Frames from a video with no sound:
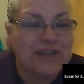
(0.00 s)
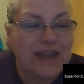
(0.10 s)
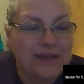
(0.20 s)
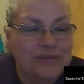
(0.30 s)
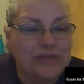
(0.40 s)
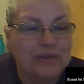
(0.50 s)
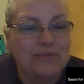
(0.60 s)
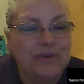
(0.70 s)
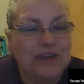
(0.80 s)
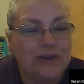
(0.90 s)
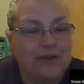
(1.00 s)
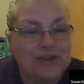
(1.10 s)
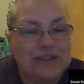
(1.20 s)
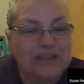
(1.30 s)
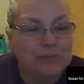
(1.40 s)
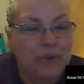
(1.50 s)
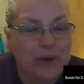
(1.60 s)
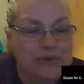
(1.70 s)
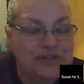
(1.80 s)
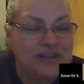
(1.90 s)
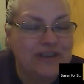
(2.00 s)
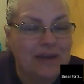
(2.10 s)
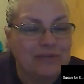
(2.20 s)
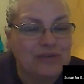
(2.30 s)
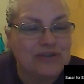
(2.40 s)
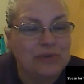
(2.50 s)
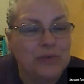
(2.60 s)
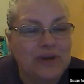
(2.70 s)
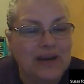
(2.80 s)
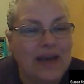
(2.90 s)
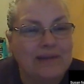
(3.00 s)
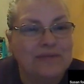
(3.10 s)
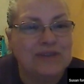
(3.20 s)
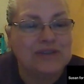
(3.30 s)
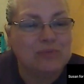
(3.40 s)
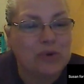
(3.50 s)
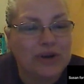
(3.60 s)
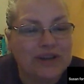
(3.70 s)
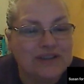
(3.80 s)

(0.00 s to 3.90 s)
live stream video, she did post it after she went live this morning.